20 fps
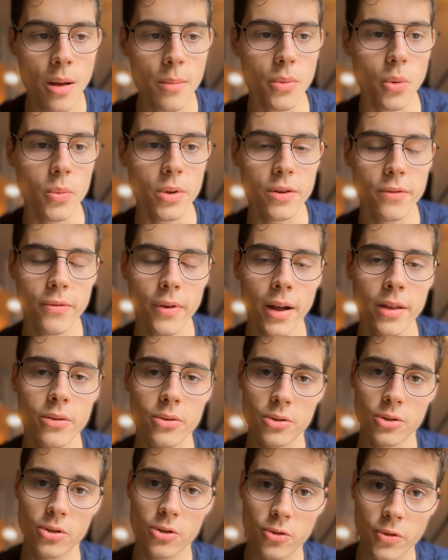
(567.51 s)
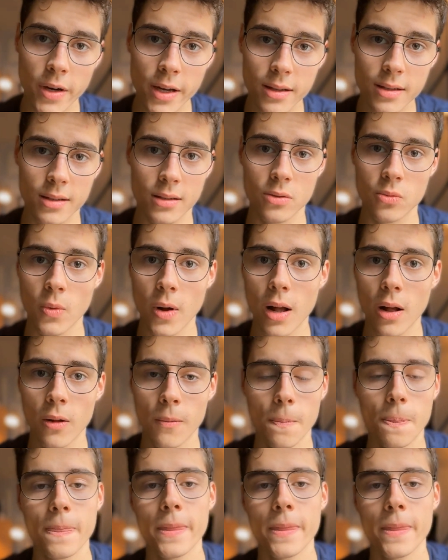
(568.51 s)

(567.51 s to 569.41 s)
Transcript: But when you find those strengths as well,